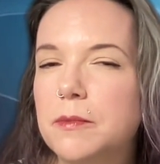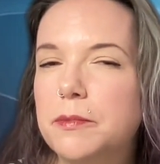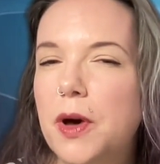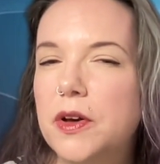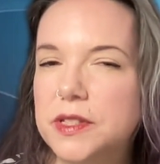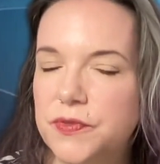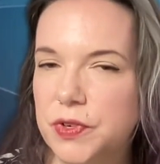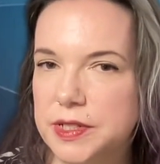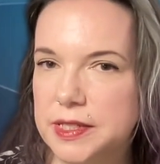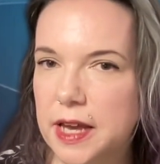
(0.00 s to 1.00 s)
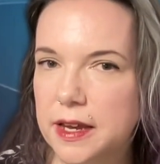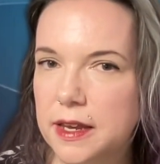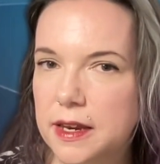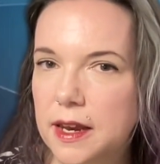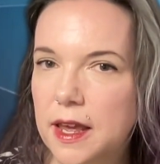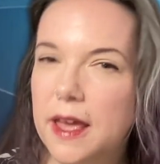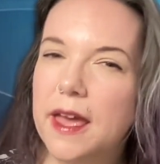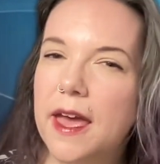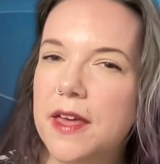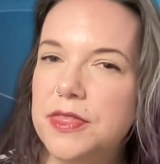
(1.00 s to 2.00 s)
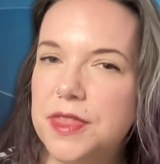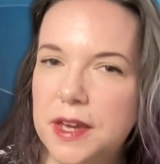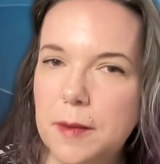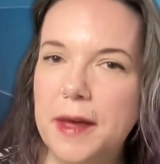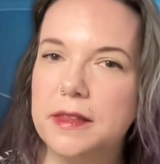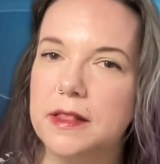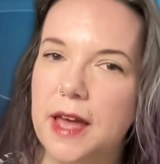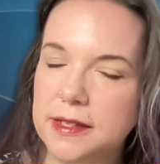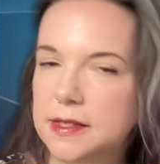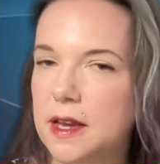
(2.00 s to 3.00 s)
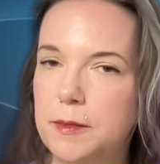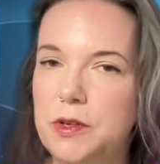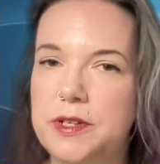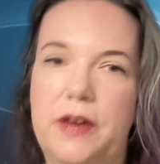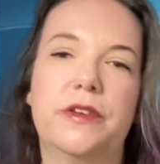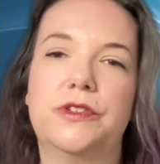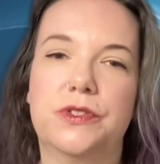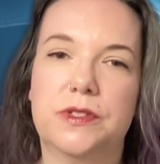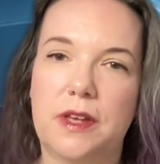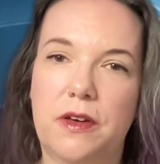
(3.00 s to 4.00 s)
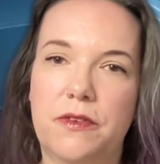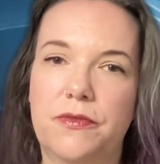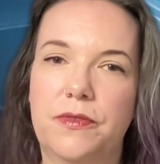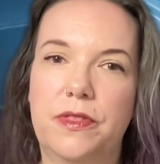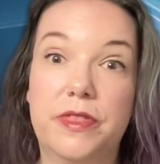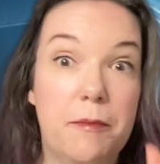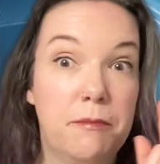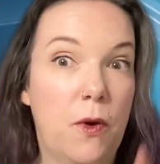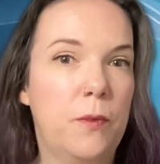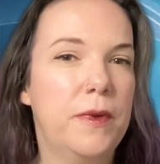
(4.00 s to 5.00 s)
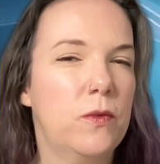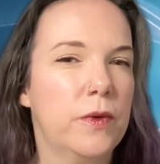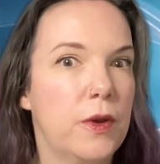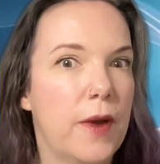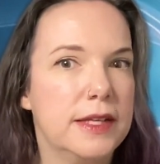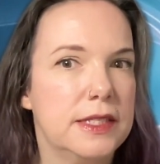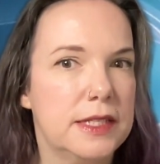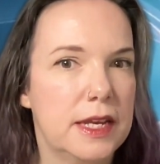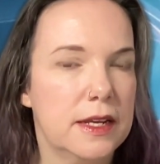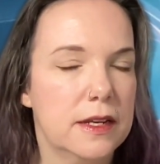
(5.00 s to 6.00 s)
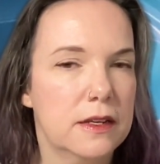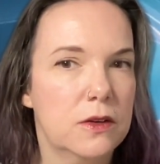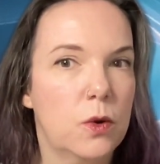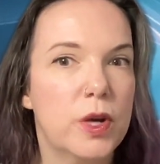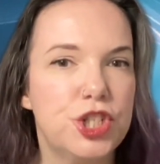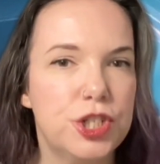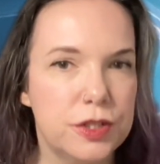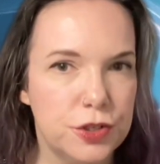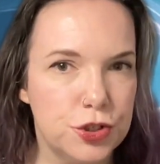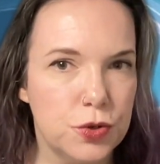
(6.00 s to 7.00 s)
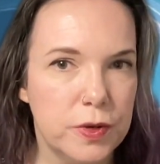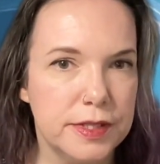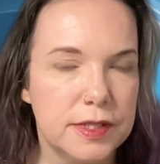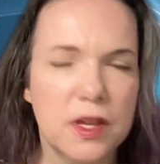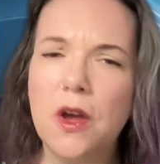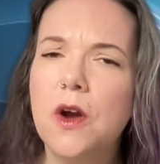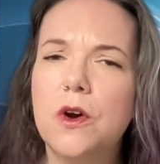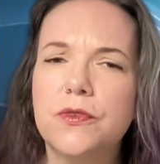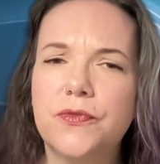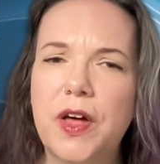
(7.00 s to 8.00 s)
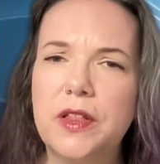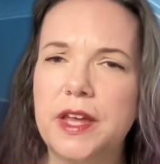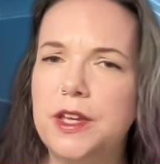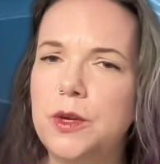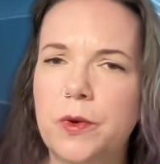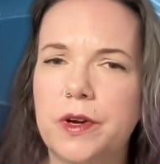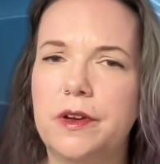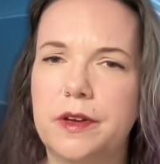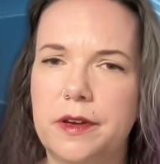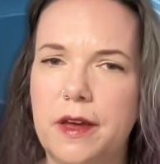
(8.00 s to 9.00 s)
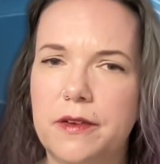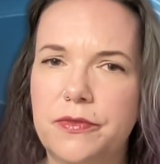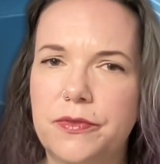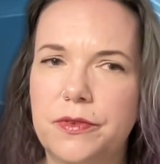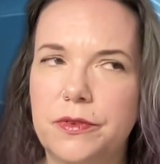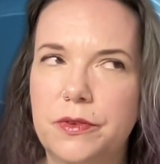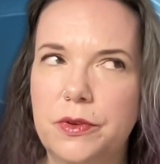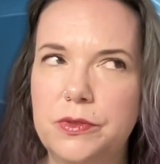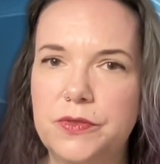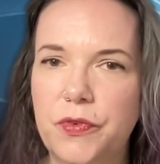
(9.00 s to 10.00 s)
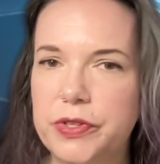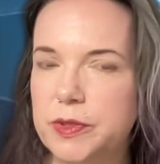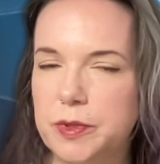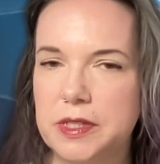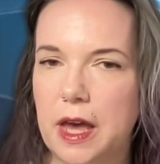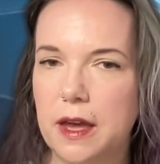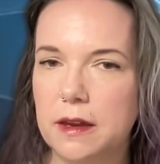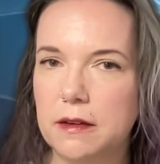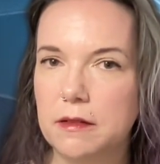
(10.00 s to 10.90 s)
Pause for a second and think about the last time you doubted yourself. That moment where you hesitated, questioned your choice, or felt like you weren't good enough. Whose voice was that?